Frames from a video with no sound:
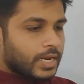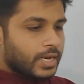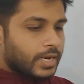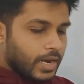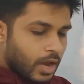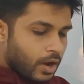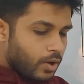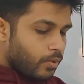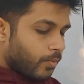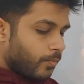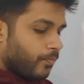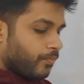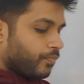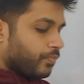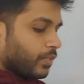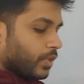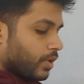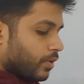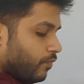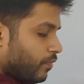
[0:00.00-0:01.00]
Now
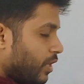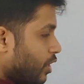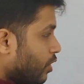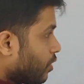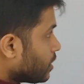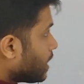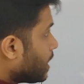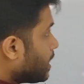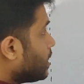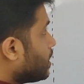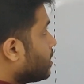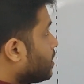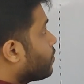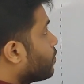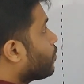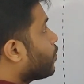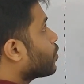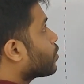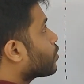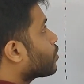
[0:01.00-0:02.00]
we know that
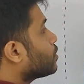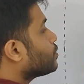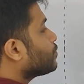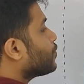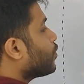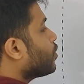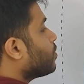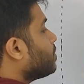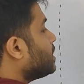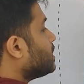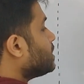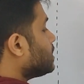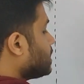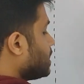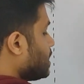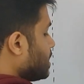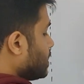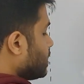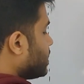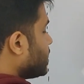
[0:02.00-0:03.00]
4 cross 4 means
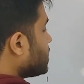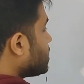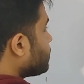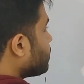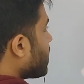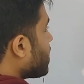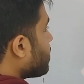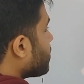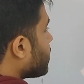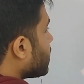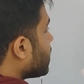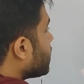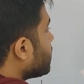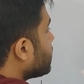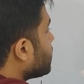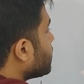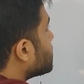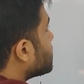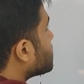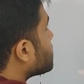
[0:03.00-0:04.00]
this
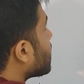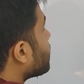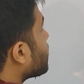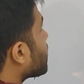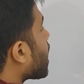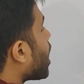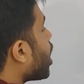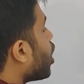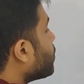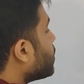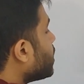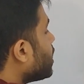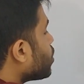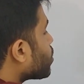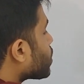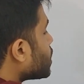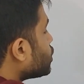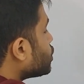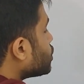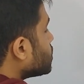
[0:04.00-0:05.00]
memory is having how many
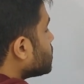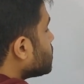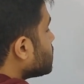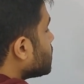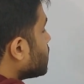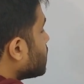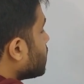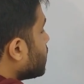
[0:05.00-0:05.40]
locations?